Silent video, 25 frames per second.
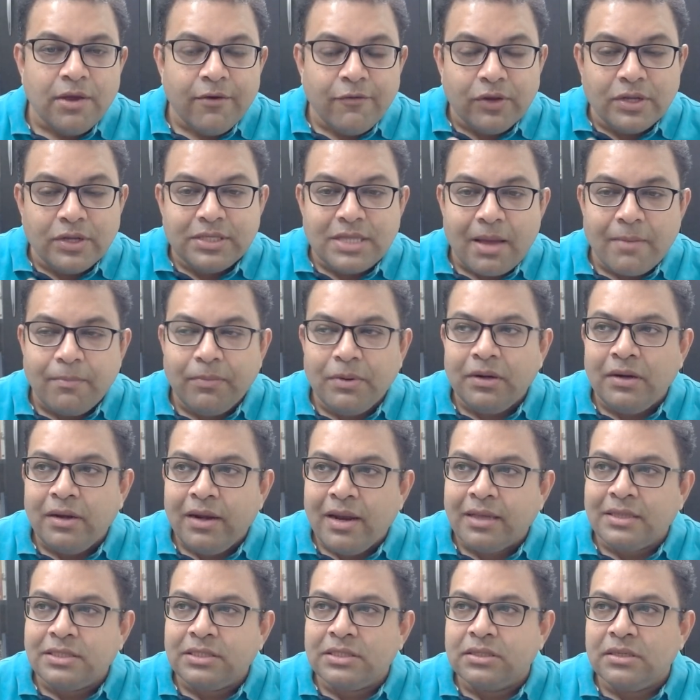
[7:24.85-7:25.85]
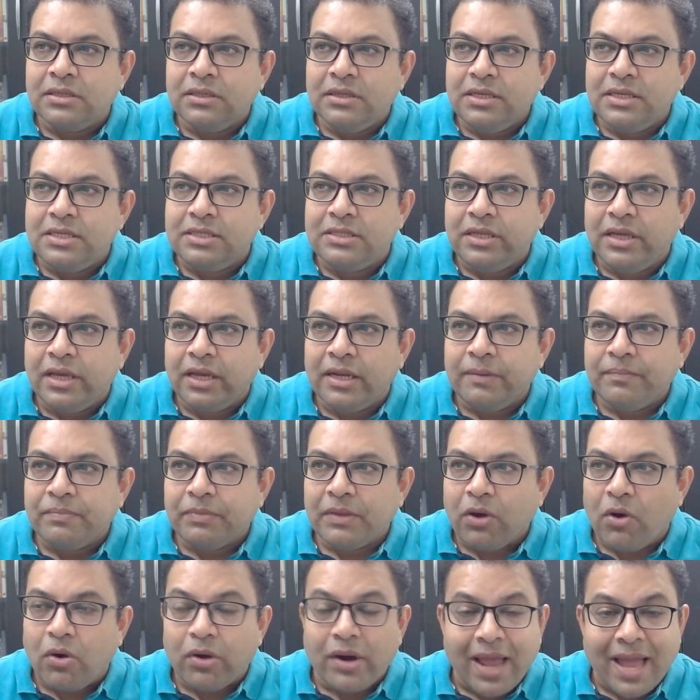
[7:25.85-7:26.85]
for example, lust is there
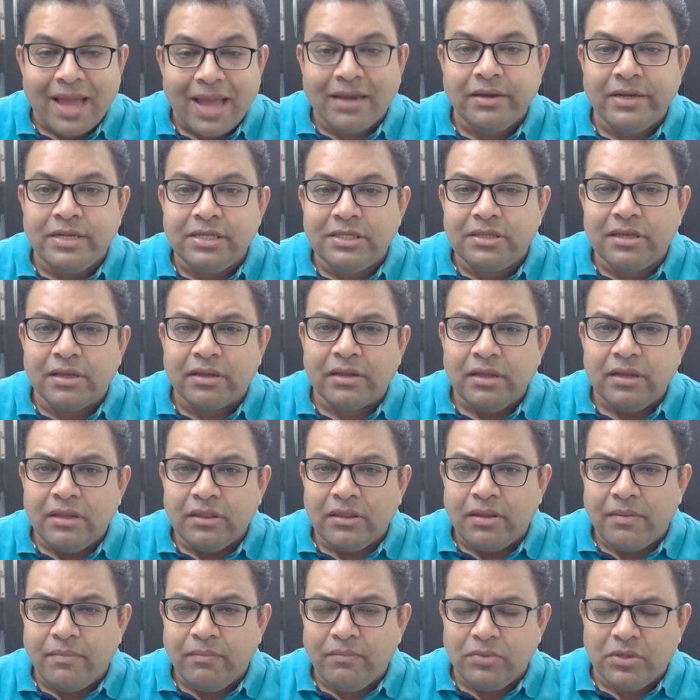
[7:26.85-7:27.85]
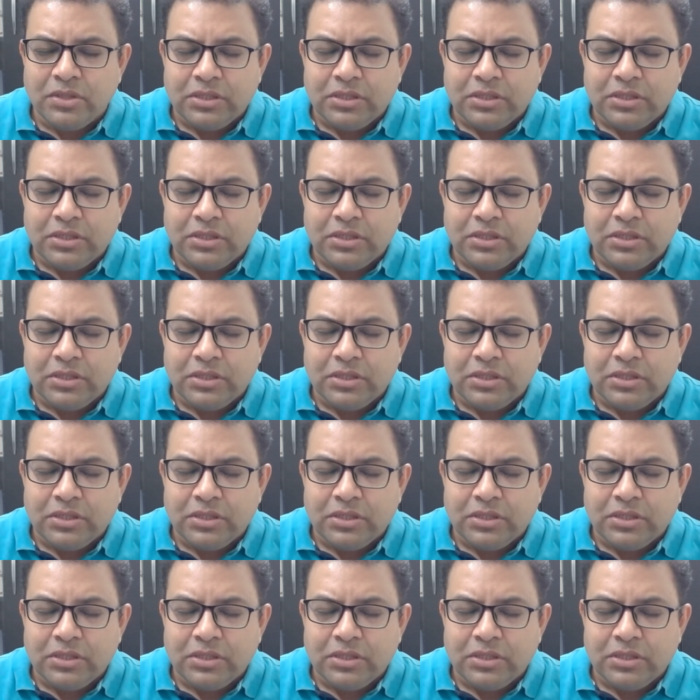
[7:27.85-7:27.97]
or anger is there, the